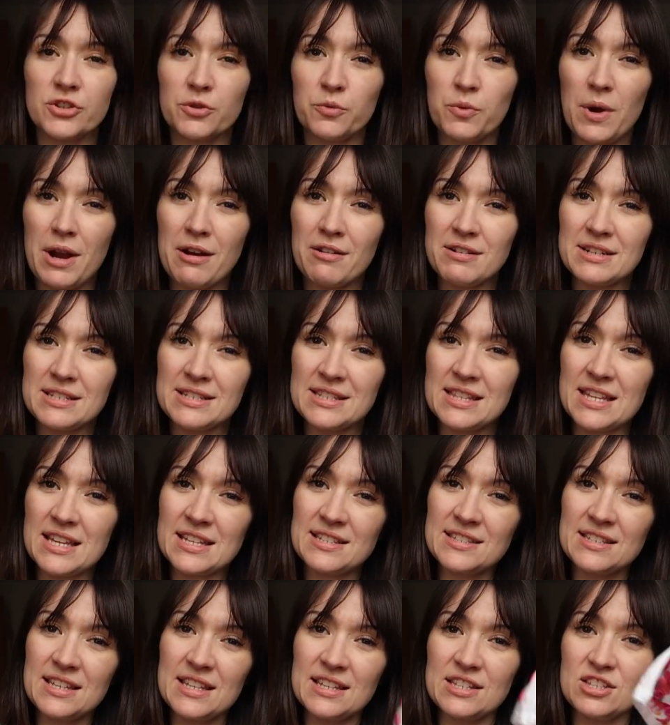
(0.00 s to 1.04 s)
So whereas
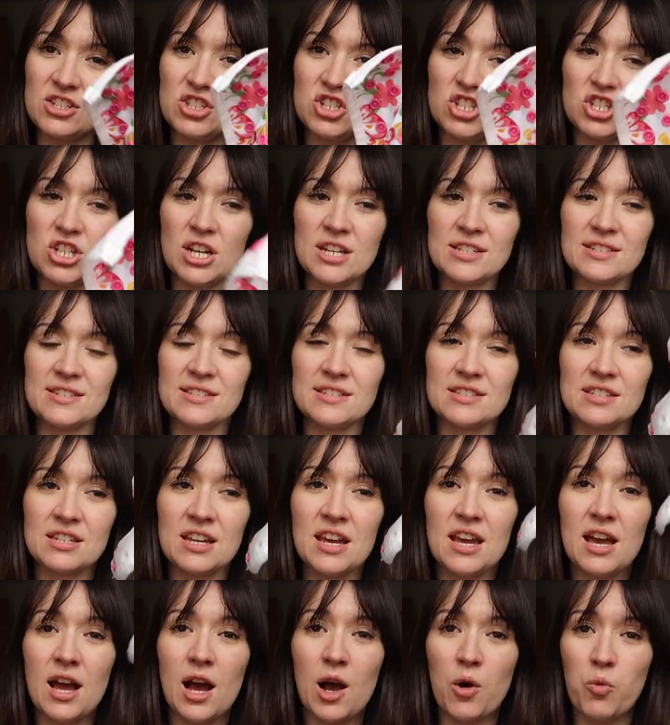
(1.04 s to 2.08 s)
this is just
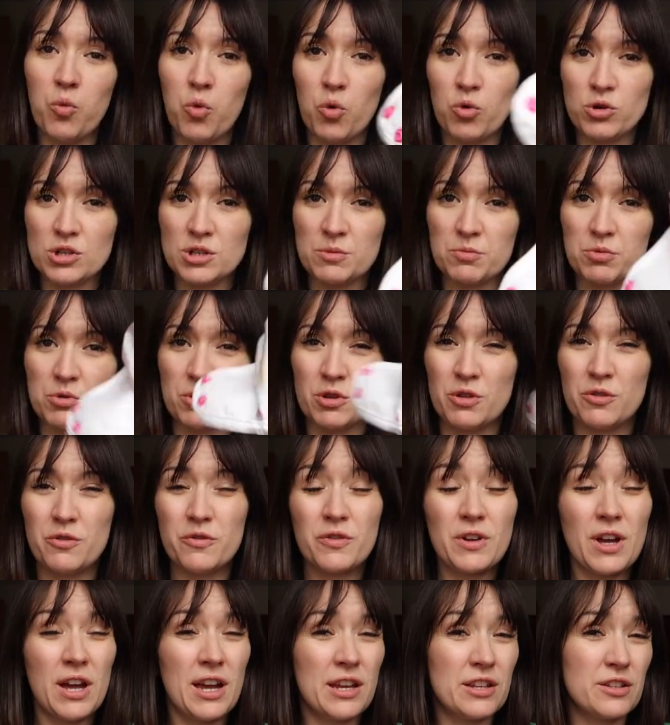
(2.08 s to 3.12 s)
a
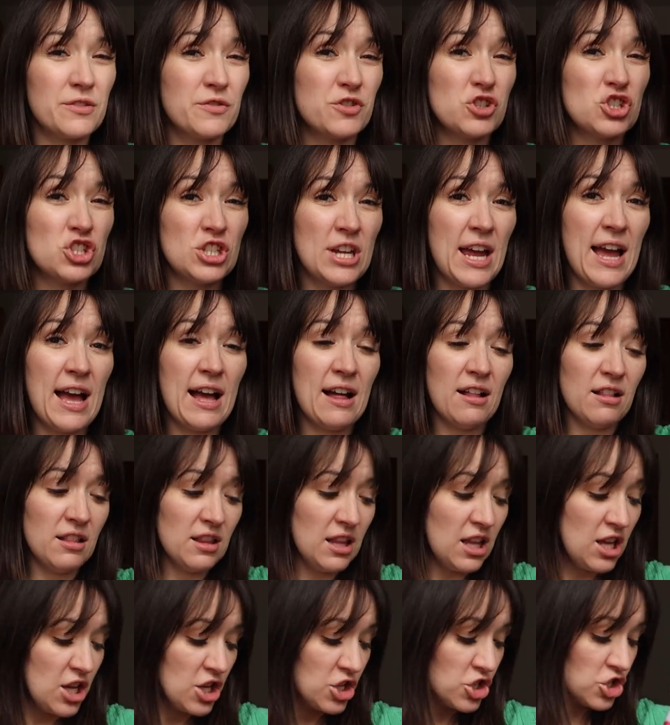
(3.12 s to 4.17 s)
waterproof kind of
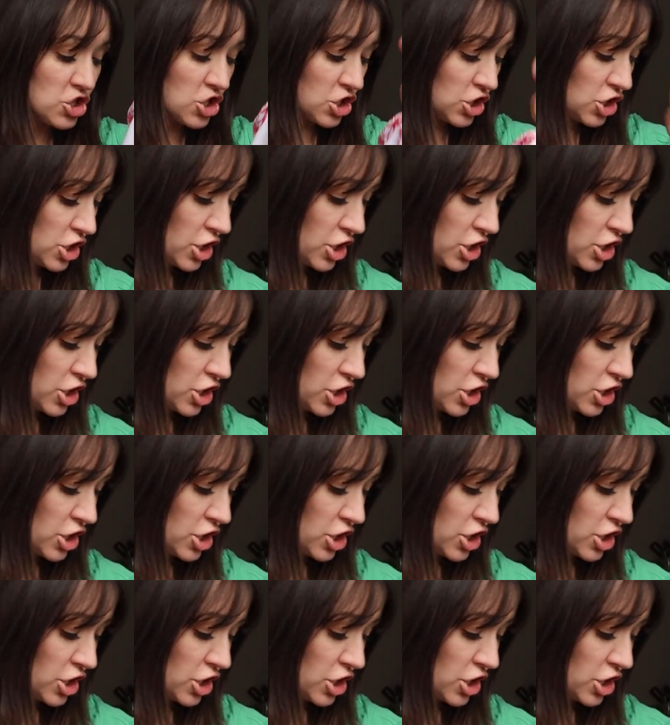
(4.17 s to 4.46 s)
shell to